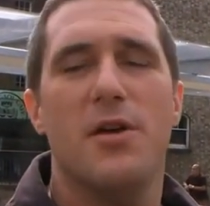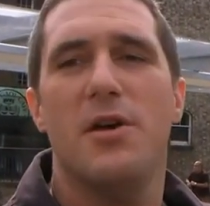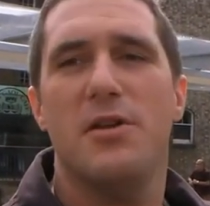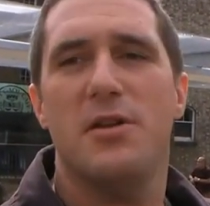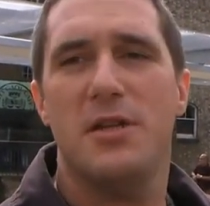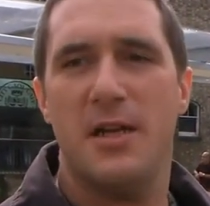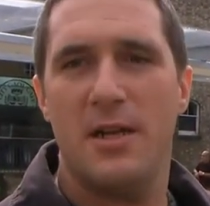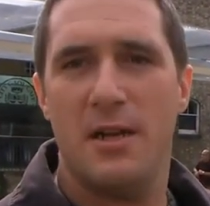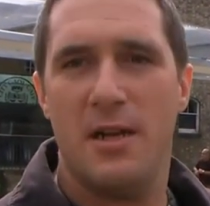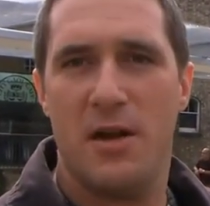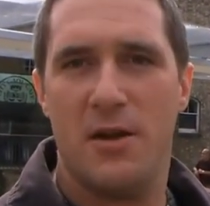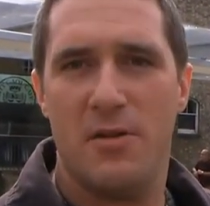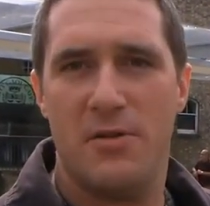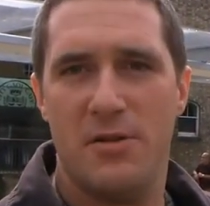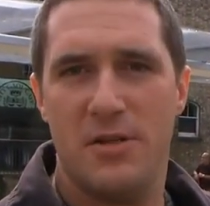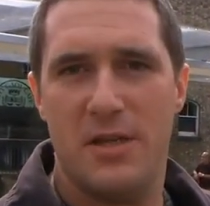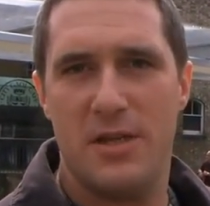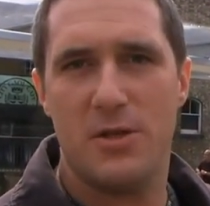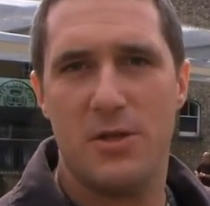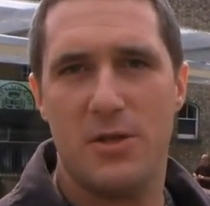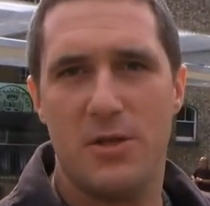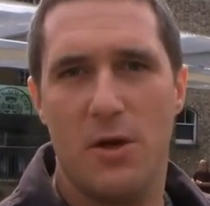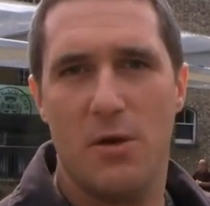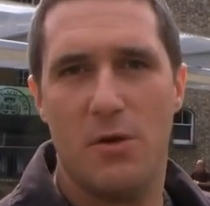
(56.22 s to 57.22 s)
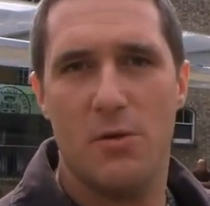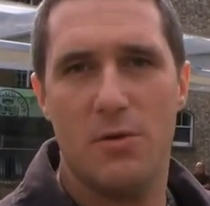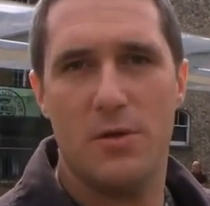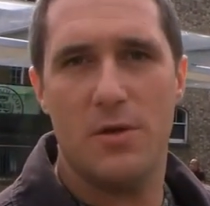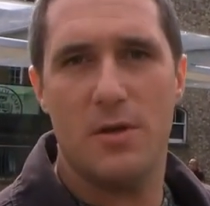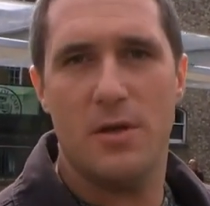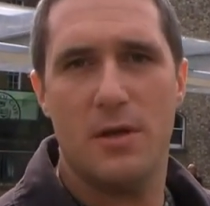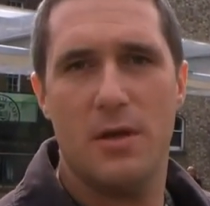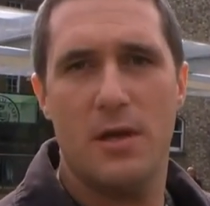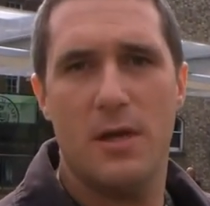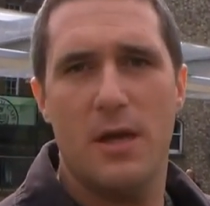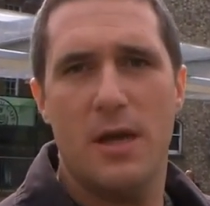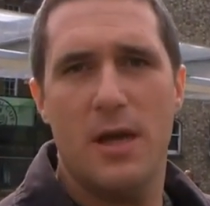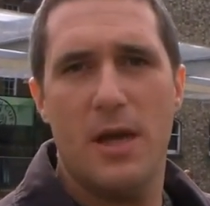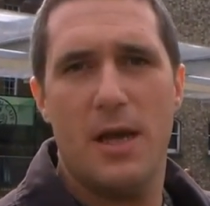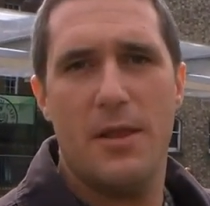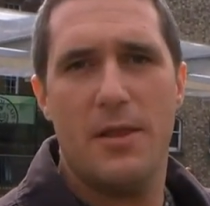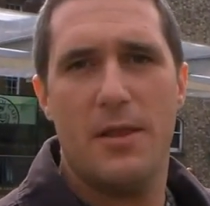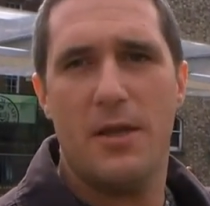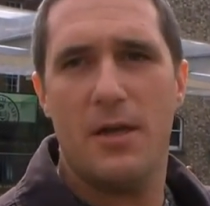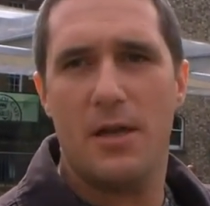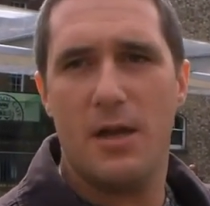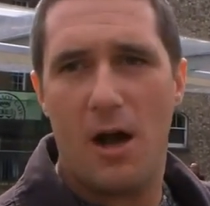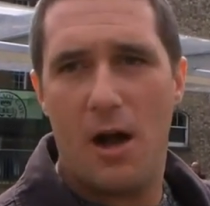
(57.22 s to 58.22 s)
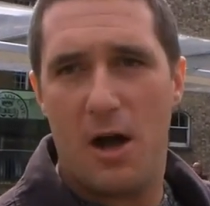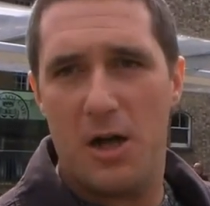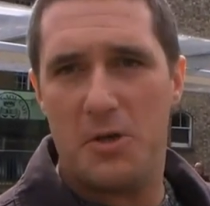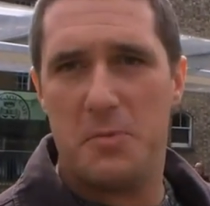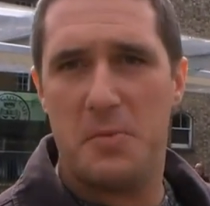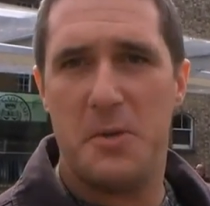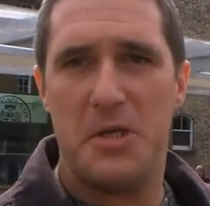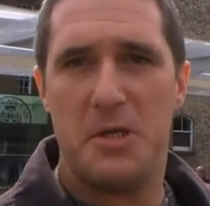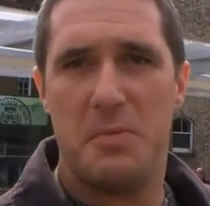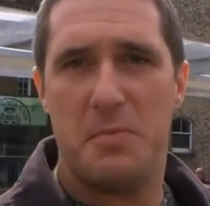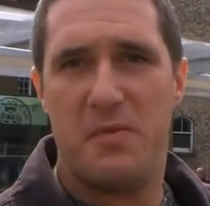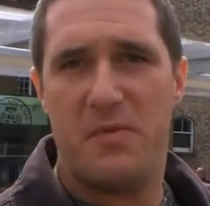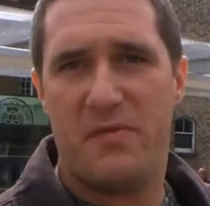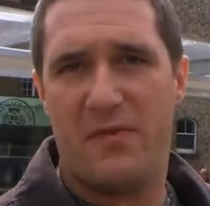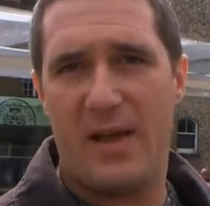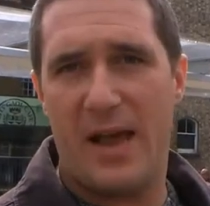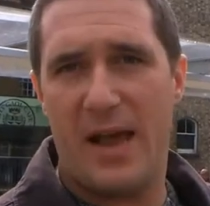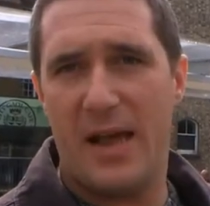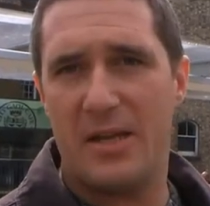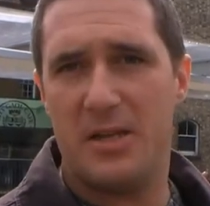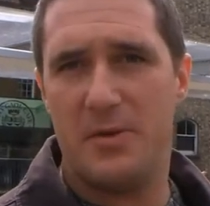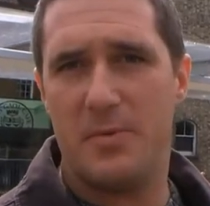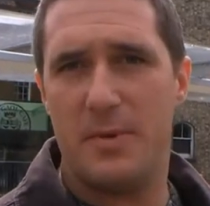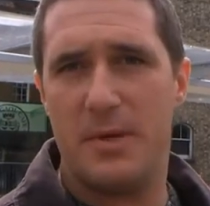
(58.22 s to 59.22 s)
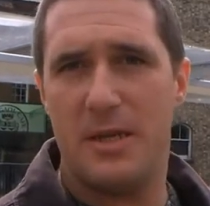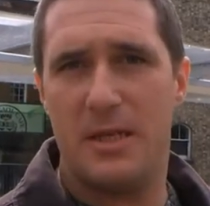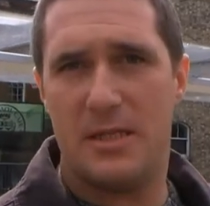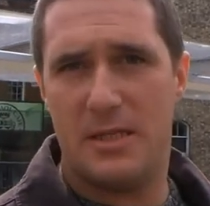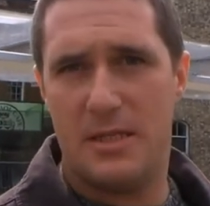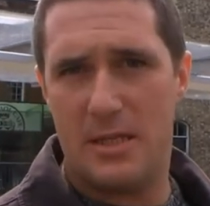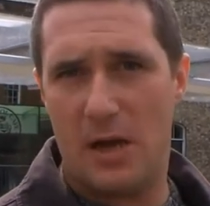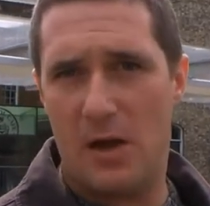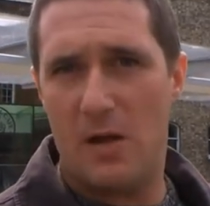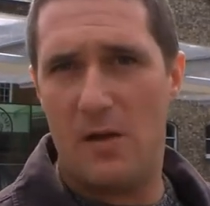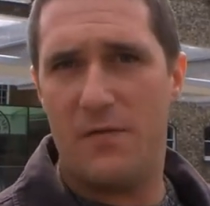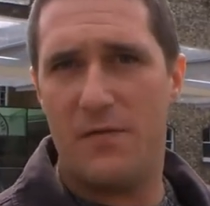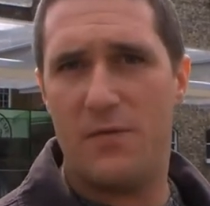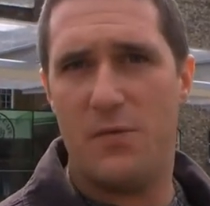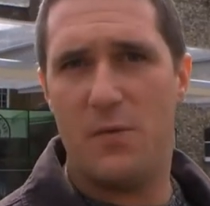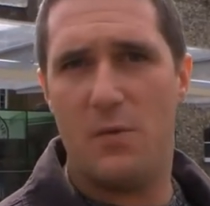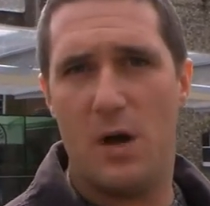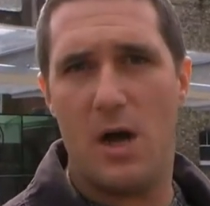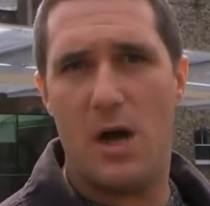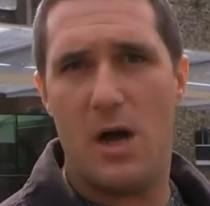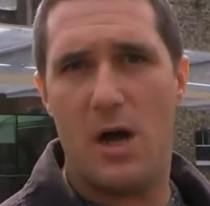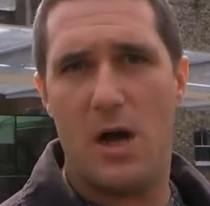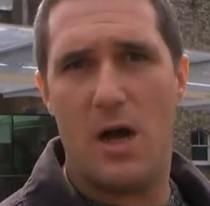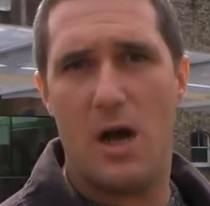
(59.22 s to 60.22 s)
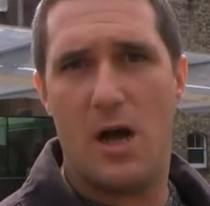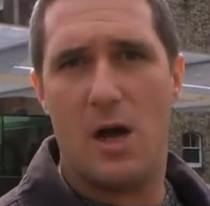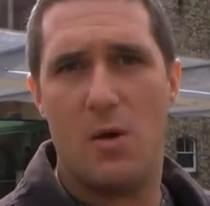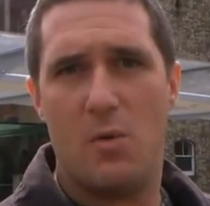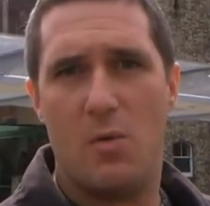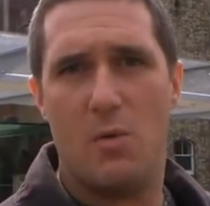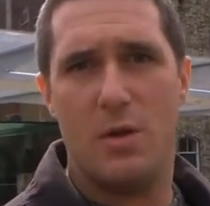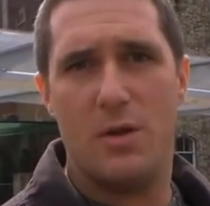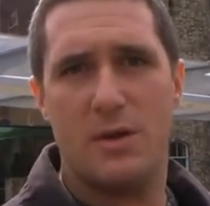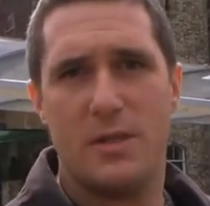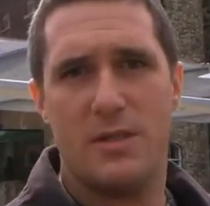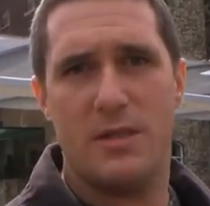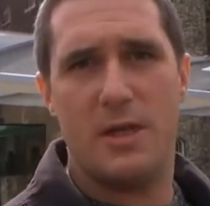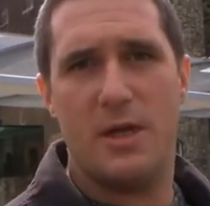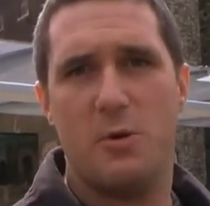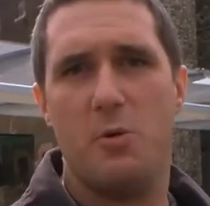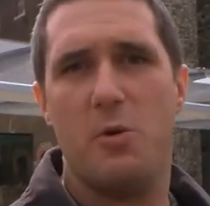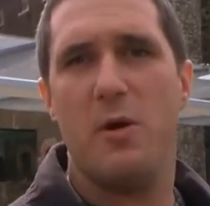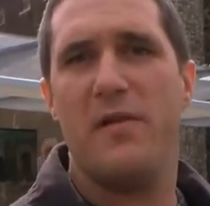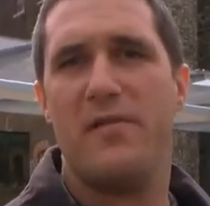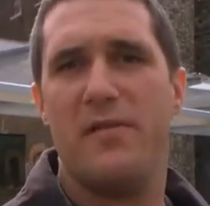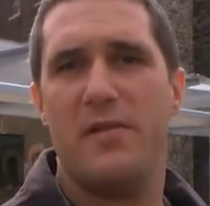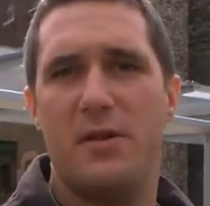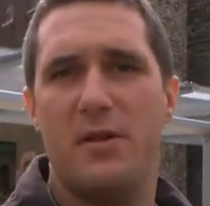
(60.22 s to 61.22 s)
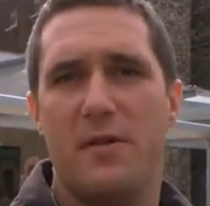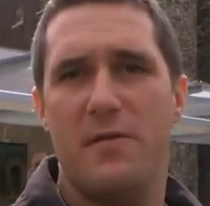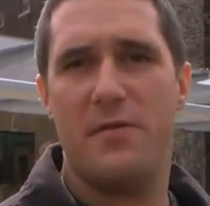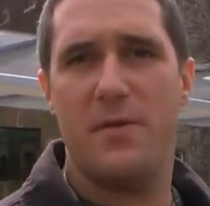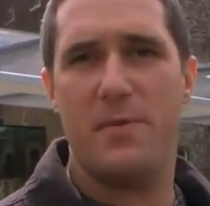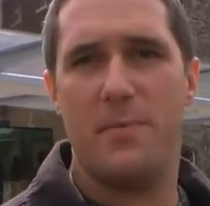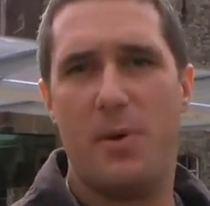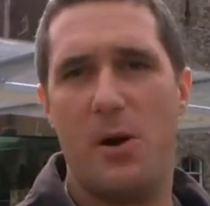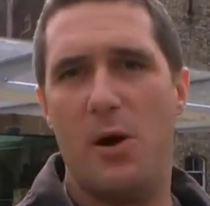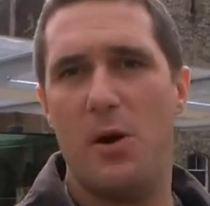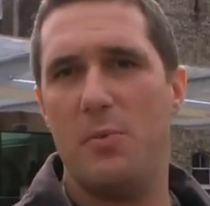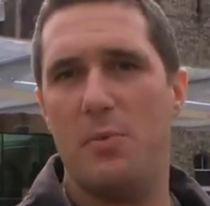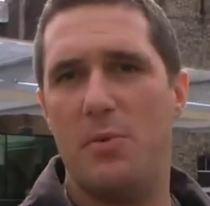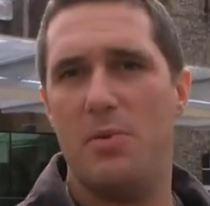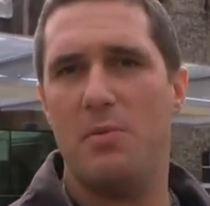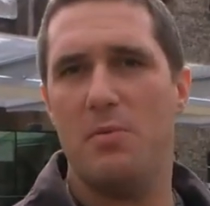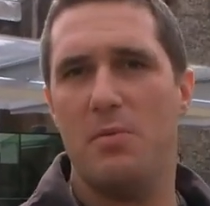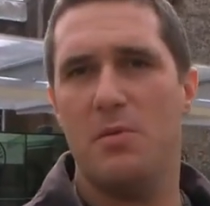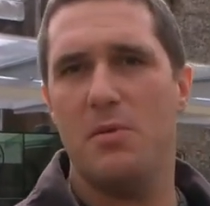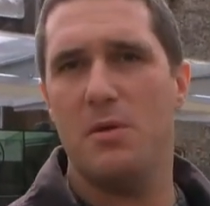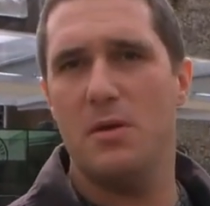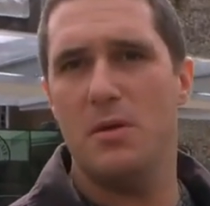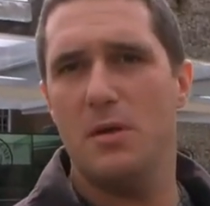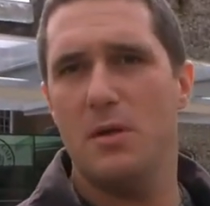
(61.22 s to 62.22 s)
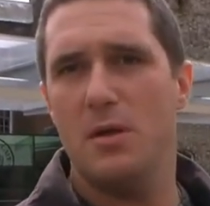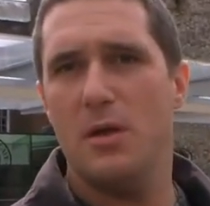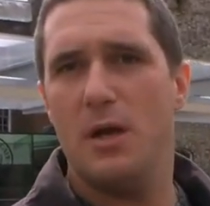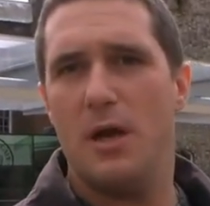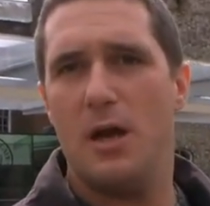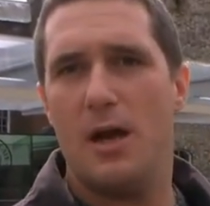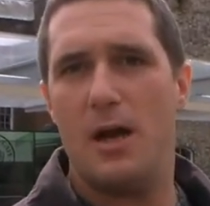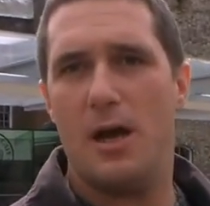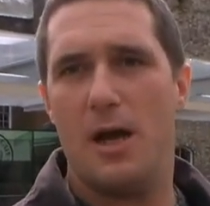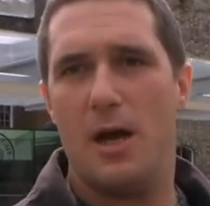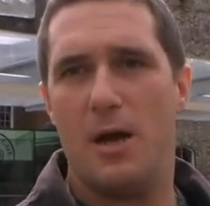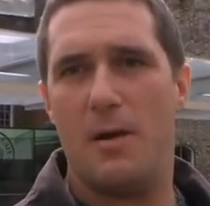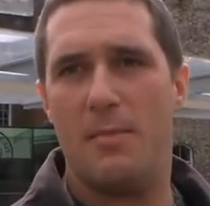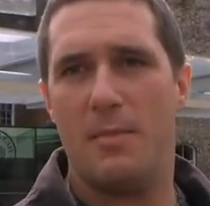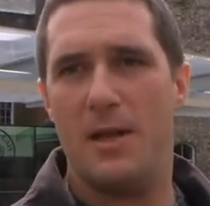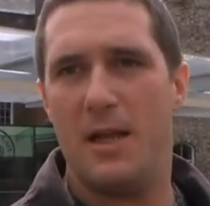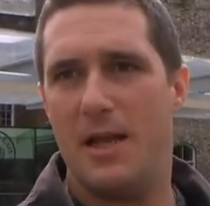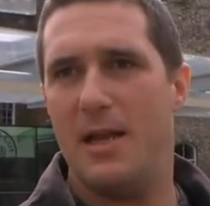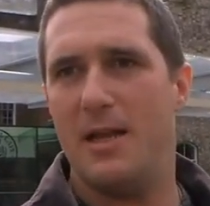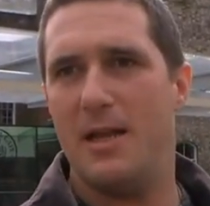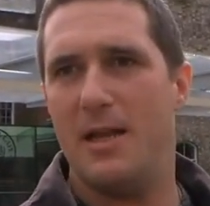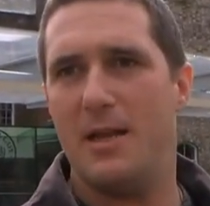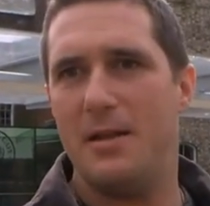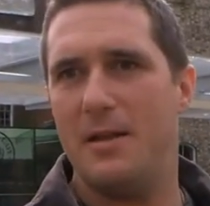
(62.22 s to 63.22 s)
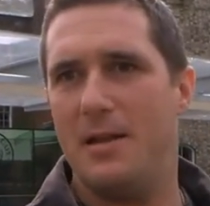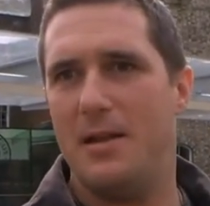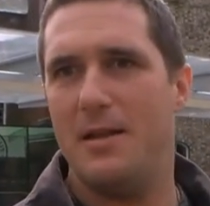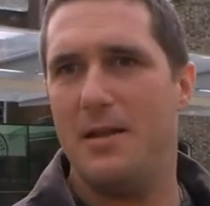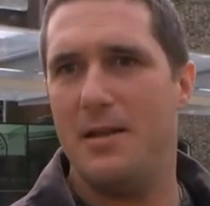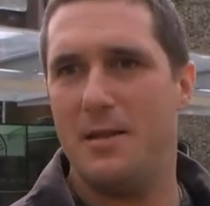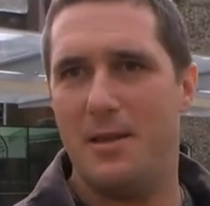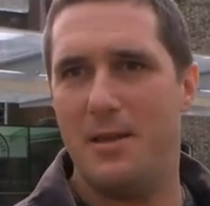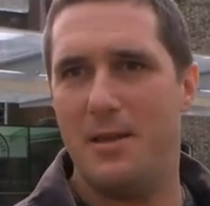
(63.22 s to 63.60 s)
1300 years old. The Archbishop of Canterbury itself uh, was the equivalent of the Pope um, in